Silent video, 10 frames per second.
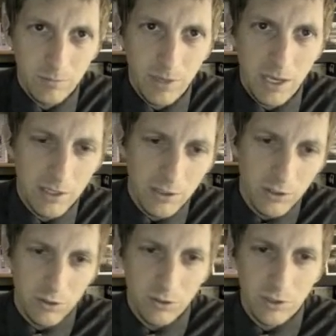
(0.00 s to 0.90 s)

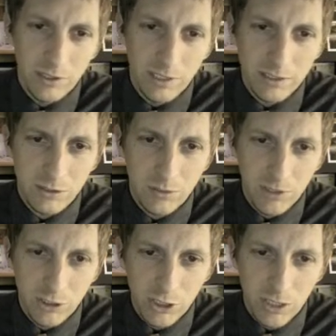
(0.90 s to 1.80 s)
panel, and that's going to
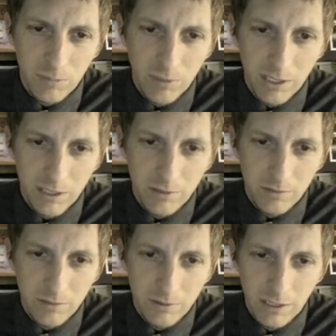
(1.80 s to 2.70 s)
be a JPEG.
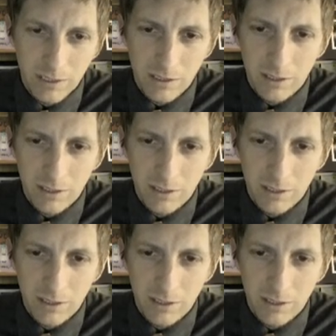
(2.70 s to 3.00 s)
Okay,